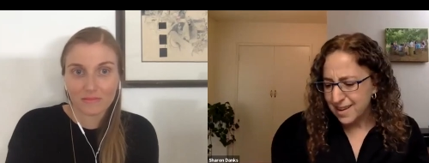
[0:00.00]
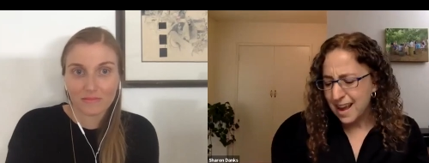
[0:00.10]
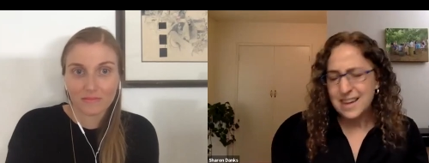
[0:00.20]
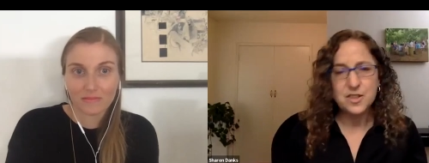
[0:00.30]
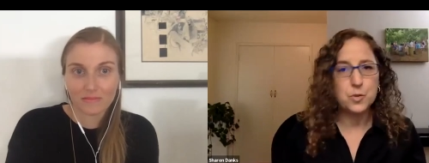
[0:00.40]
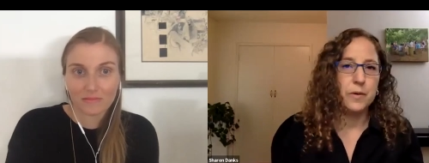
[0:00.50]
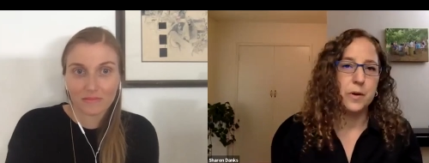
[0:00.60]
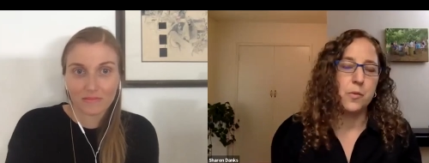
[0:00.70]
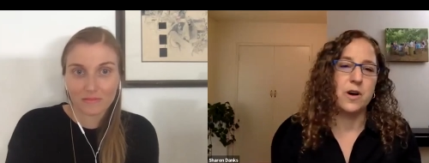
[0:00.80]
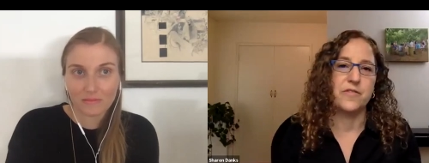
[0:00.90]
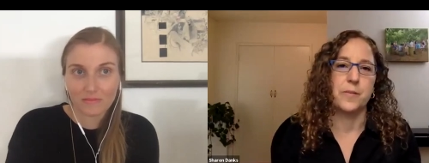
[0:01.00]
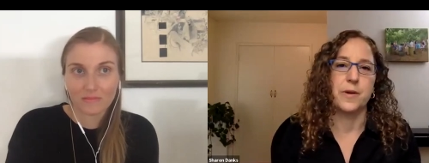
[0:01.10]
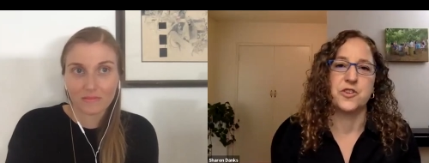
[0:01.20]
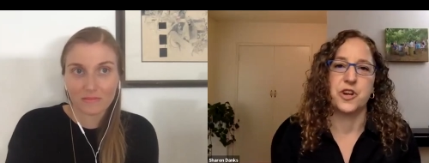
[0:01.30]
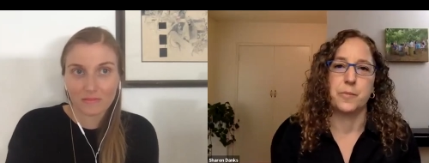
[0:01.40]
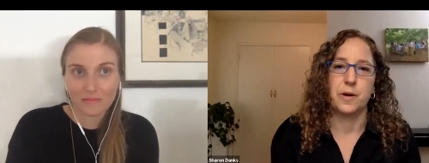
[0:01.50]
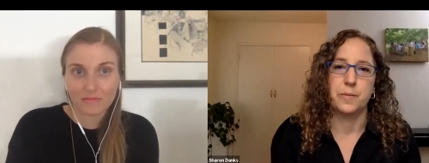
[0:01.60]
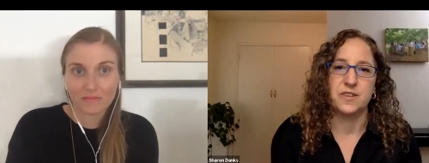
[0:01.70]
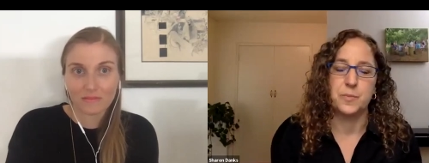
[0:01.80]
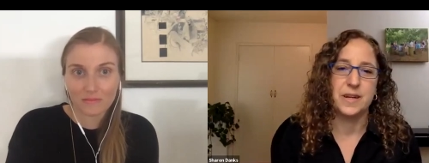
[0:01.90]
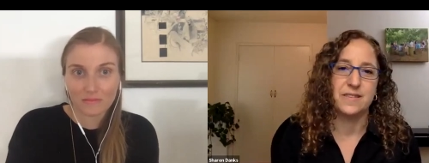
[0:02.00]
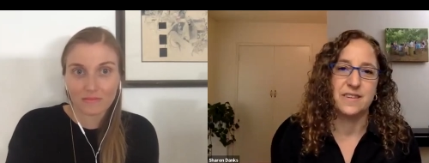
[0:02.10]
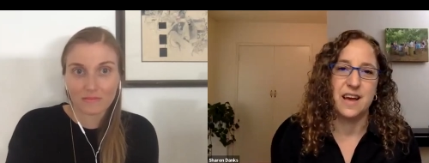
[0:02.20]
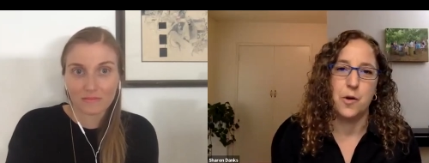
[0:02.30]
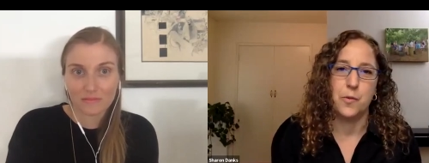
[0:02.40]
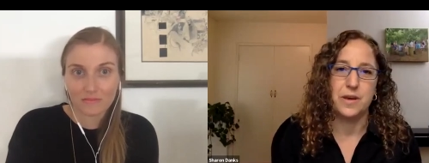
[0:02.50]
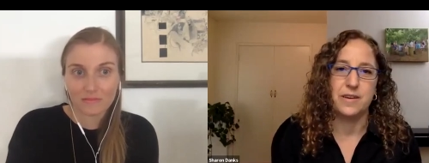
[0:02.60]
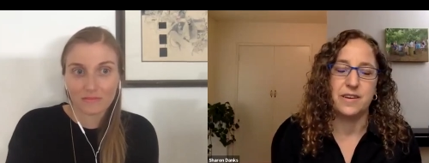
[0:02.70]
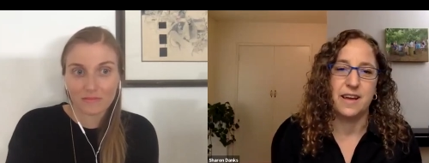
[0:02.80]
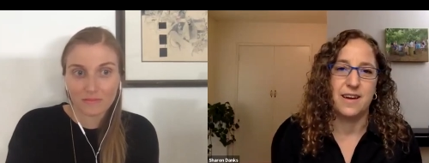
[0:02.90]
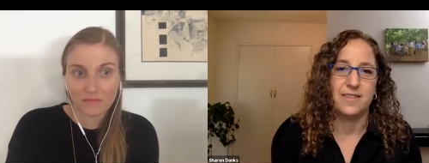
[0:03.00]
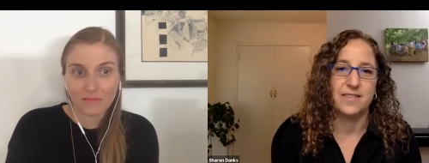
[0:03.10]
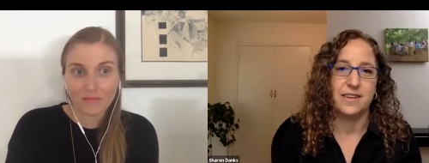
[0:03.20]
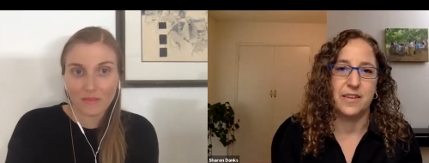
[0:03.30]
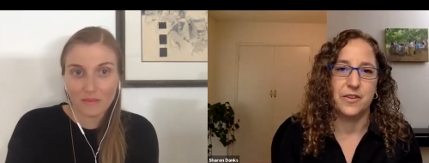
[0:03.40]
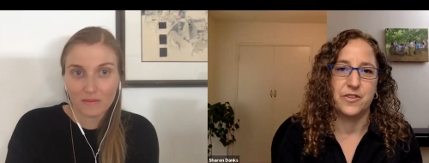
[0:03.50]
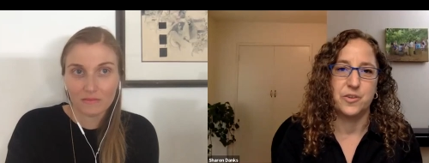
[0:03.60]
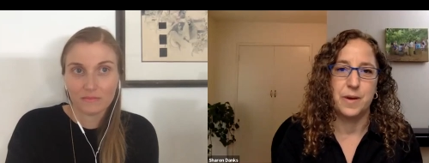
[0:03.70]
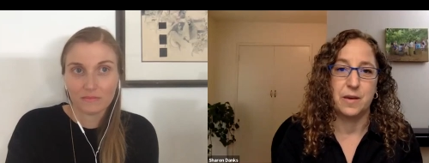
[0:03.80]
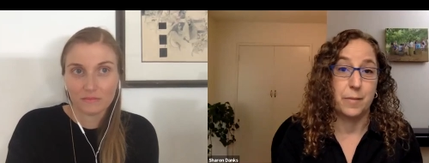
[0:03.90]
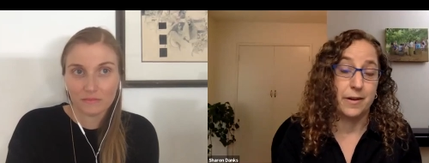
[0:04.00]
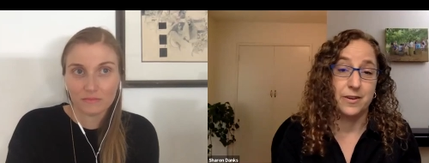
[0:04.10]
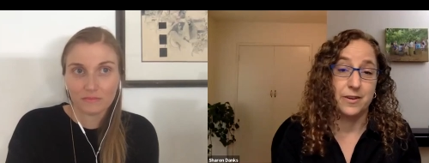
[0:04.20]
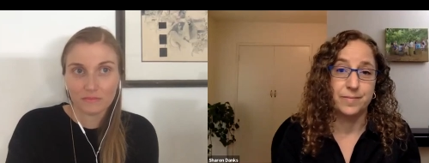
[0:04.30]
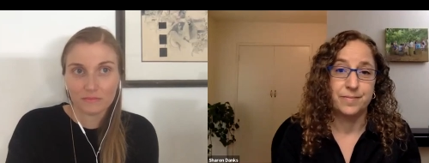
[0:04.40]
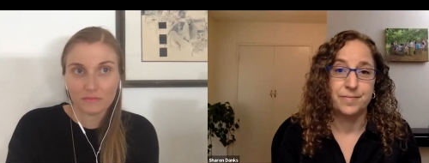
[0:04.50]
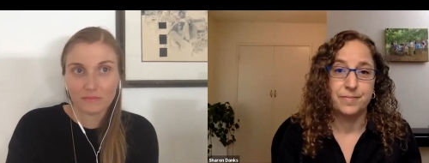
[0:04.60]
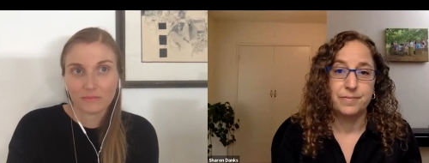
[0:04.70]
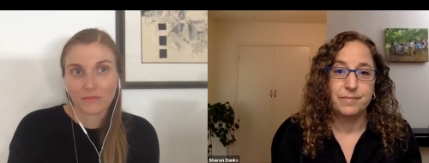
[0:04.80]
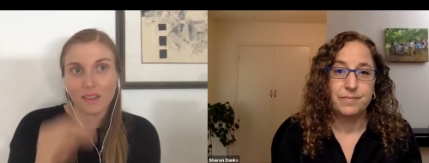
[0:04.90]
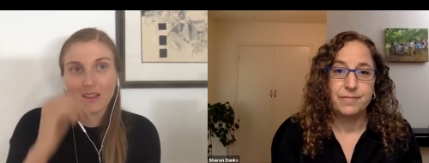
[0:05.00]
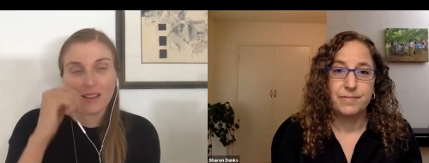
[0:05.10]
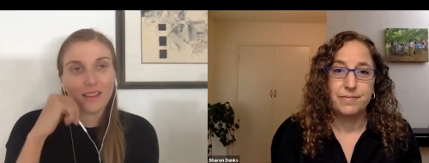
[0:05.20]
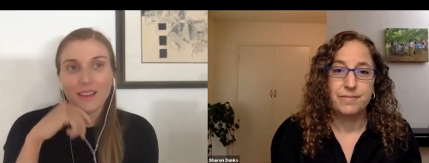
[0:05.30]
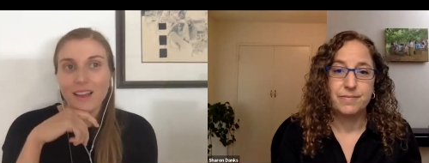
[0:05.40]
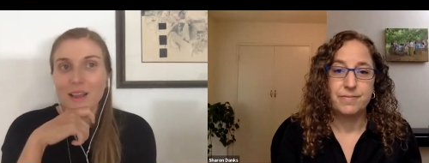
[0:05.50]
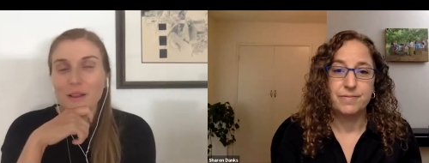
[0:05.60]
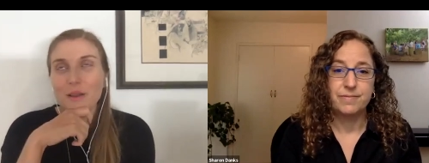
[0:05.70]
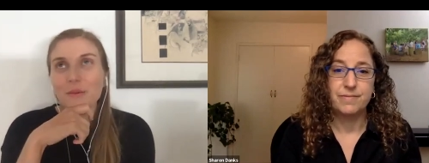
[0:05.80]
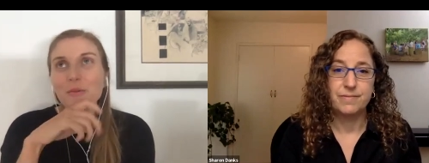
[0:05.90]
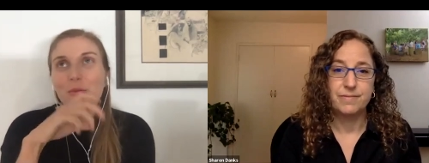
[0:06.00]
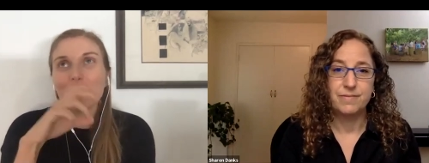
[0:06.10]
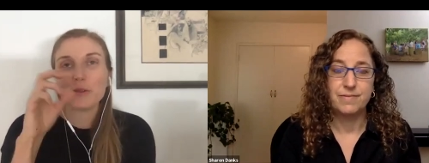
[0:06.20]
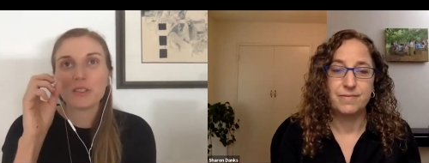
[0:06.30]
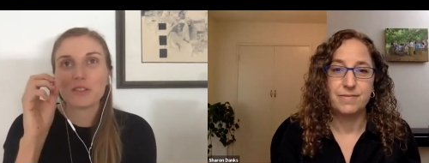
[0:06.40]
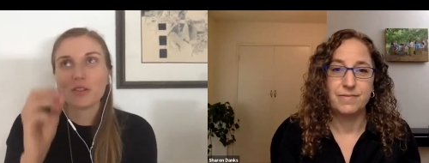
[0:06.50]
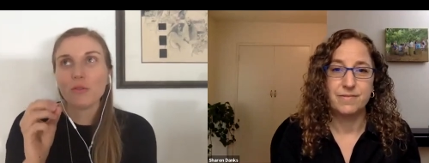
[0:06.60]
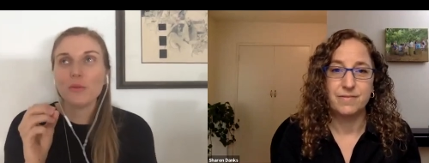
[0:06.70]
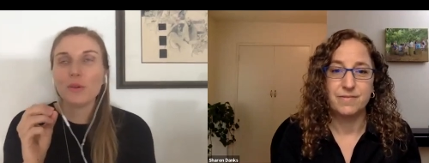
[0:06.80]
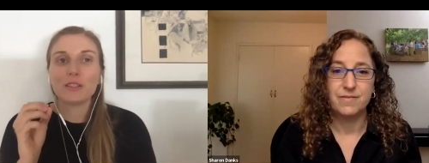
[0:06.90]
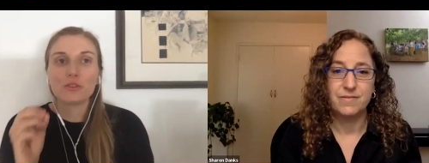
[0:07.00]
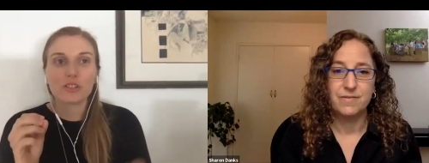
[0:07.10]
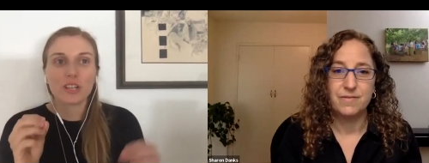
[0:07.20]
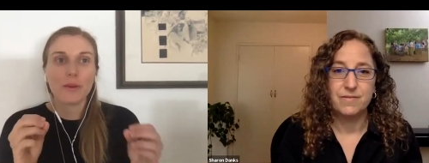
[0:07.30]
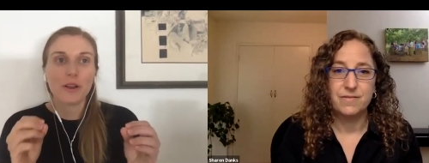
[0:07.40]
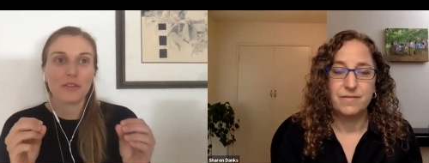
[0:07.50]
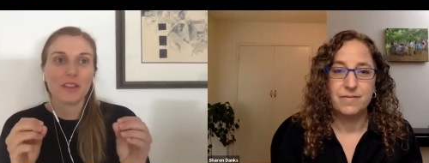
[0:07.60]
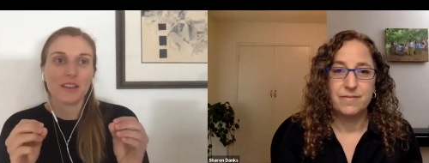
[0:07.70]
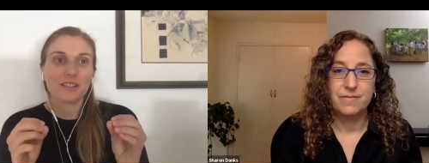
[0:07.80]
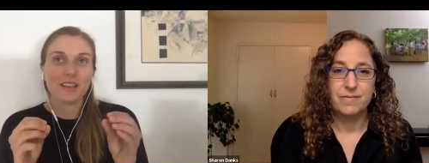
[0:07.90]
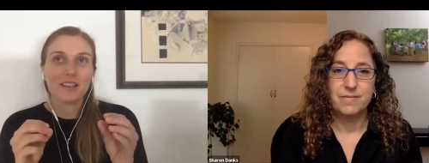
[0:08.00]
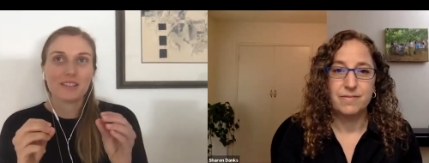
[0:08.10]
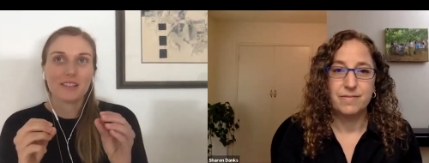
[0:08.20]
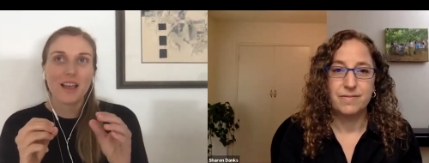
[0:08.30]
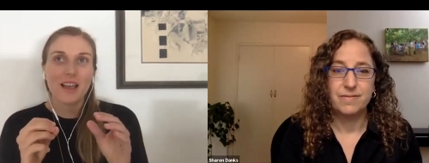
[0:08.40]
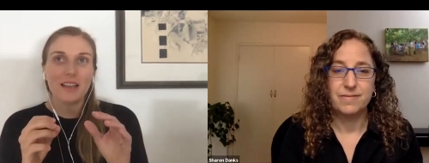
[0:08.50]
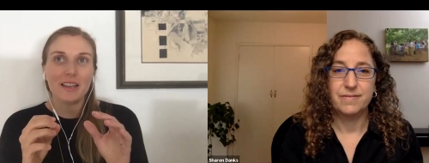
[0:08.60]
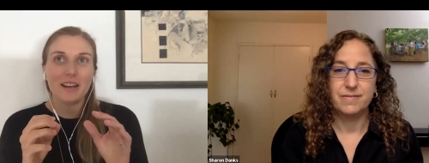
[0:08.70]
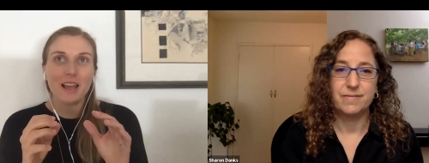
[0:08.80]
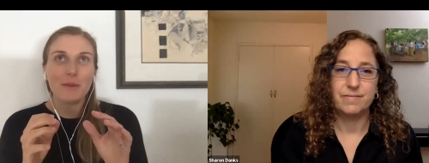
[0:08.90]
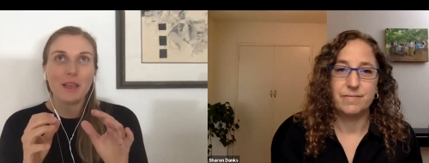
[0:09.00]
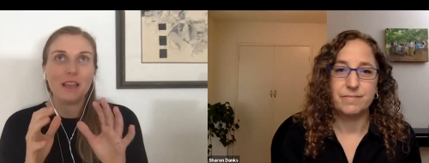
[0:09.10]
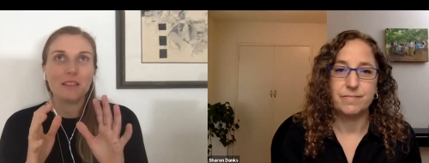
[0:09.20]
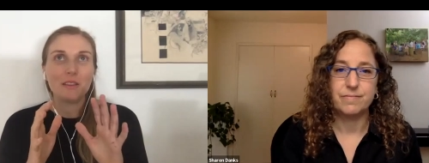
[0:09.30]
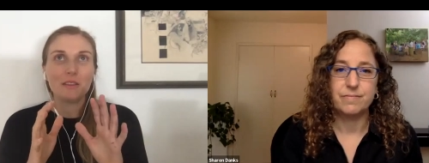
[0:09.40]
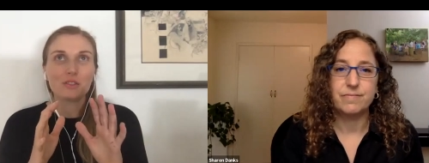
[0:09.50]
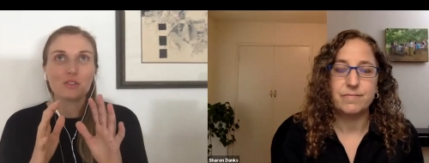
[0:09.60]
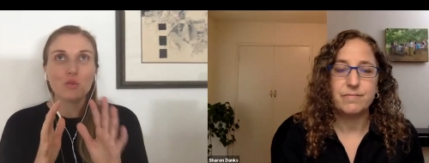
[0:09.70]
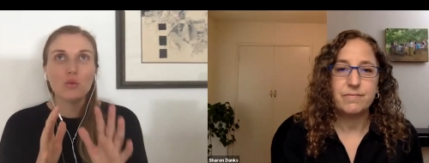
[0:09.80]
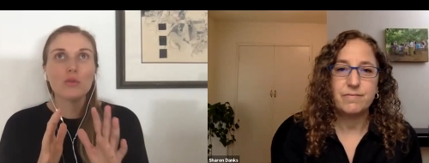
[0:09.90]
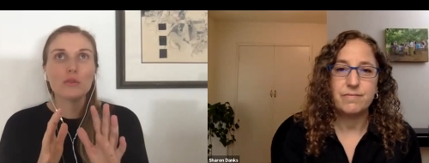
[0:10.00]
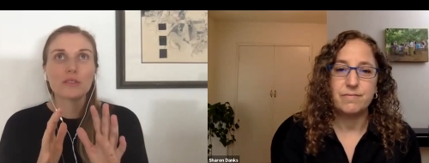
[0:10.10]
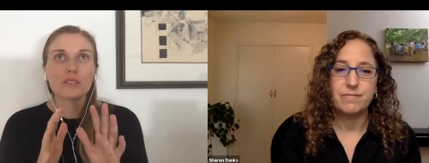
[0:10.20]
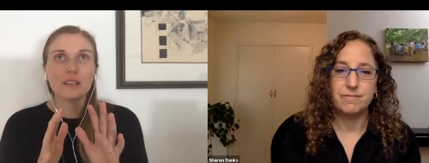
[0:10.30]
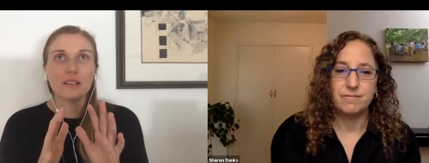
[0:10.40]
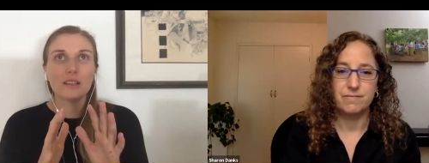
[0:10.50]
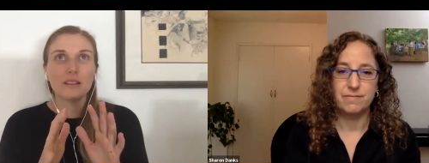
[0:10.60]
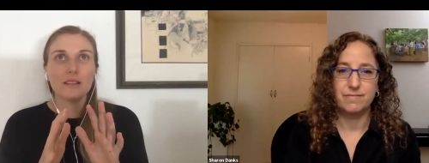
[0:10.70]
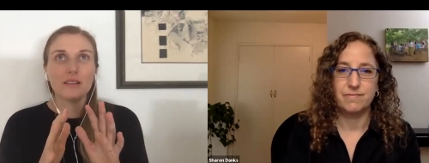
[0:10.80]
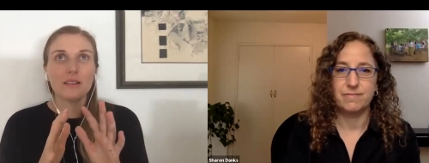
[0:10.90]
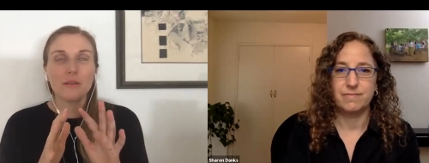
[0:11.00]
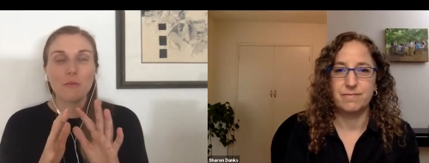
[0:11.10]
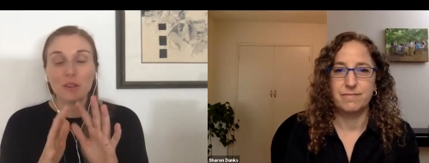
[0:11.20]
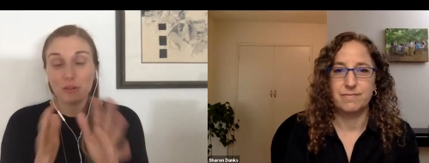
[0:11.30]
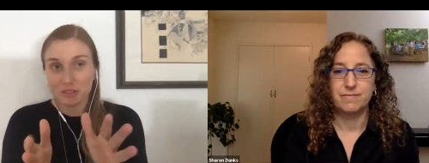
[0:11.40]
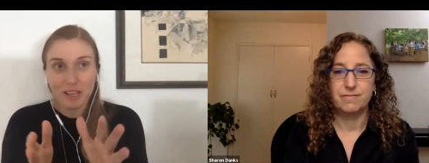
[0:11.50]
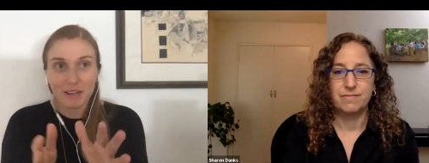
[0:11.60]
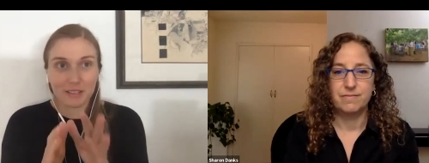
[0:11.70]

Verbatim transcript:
Speaker 1: and ask what we want from our shared public space and how we can act together to make it better.
Speaker 2: What, what's so interesting about this is that I mean, schools, what you said is,